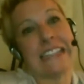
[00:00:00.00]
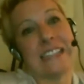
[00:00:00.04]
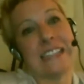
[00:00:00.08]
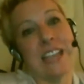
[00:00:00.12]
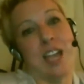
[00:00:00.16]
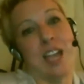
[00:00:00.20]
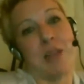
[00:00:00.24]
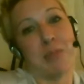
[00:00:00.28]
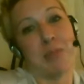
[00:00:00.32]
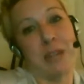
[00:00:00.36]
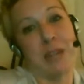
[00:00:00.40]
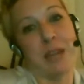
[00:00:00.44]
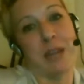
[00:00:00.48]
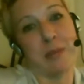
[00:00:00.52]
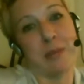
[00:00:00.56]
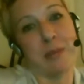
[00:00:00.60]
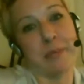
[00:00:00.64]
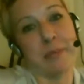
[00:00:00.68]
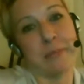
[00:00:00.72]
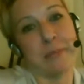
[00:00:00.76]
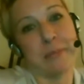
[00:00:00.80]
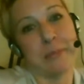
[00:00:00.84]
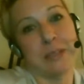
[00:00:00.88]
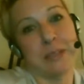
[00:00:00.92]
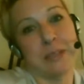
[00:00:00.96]
say I blame him,
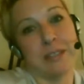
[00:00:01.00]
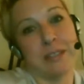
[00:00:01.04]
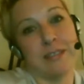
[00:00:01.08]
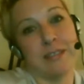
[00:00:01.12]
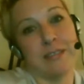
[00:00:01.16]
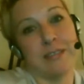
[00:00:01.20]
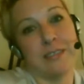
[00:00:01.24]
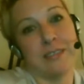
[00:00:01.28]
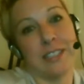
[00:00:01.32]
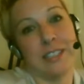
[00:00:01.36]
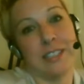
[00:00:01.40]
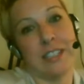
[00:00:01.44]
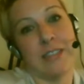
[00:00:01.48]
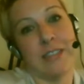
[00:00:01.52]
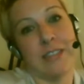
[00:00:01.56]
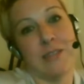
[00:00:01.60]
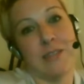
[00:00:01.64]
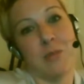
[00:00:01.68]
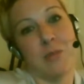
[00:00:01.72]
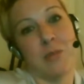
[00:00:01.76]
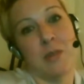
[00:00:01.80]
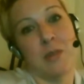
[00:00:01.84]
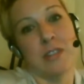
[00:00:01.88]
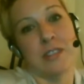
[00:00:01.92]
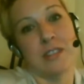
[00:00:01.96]

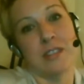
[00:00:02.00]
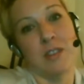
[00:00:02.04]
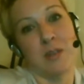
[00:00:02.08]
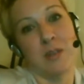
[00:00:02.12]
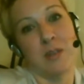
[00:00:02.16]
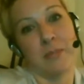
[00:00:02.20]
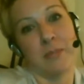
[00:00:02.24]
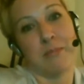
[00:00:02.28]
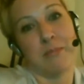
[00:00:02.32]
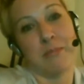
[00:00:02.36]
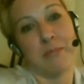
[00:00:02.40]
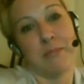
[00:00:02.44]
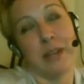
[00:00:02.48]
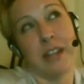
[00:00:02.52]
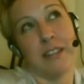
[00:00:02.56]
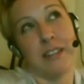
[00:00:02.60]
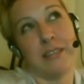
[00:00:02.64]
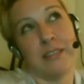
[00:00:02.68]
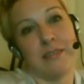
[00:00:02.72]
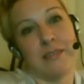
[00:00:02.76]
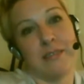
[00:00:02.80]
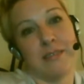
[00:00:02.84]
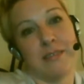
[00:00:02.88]
given what's at home. But